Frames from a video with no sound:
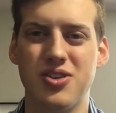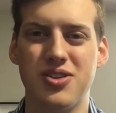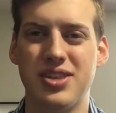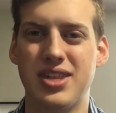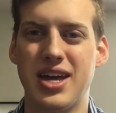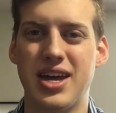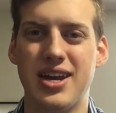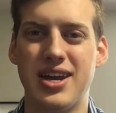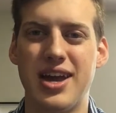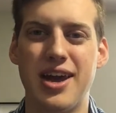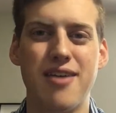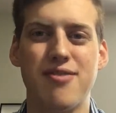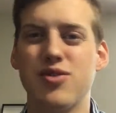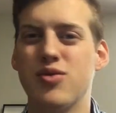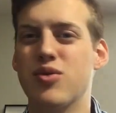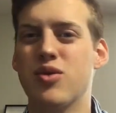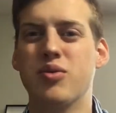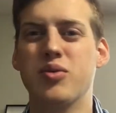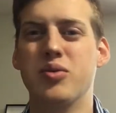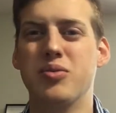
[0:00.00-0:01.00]
then
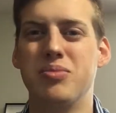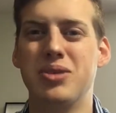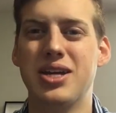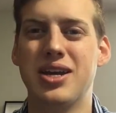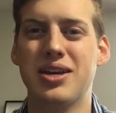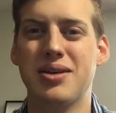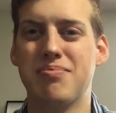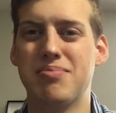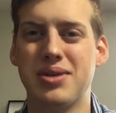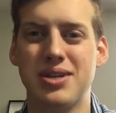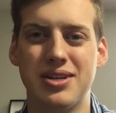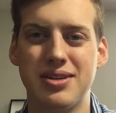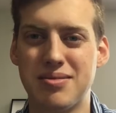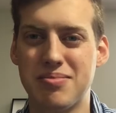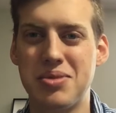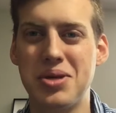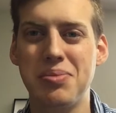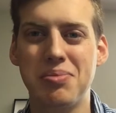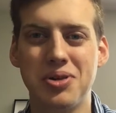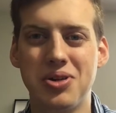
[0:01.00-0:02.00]
everyone would be in it, but
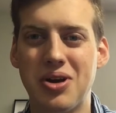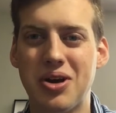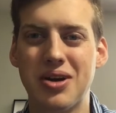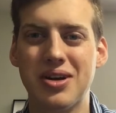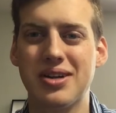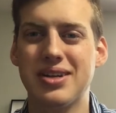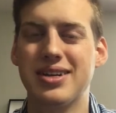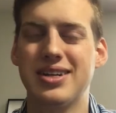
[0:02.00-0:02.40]
people aren't,